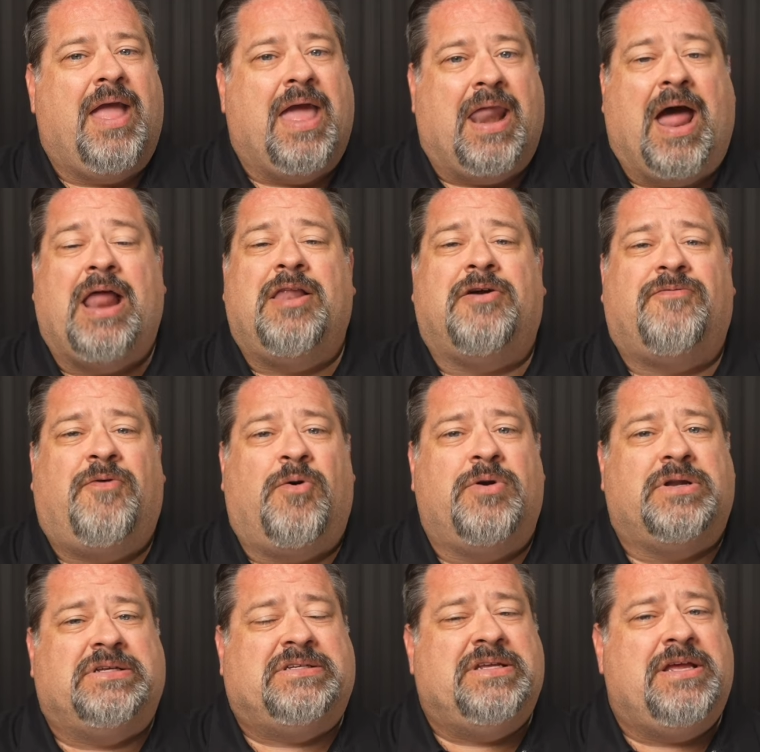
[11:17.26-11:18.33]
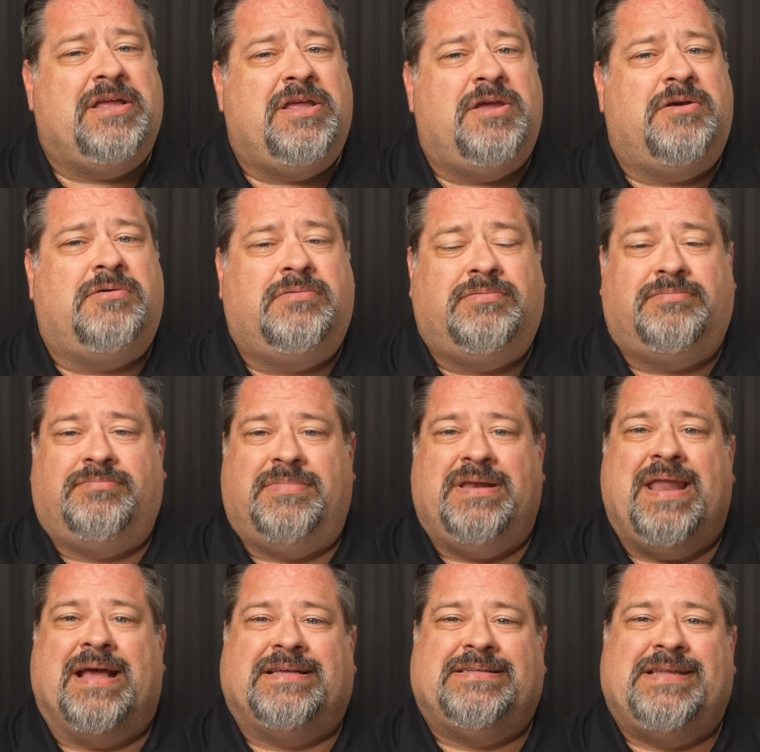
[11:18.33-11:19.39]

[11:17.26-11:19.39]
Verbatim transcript: And I look forward to seeing you next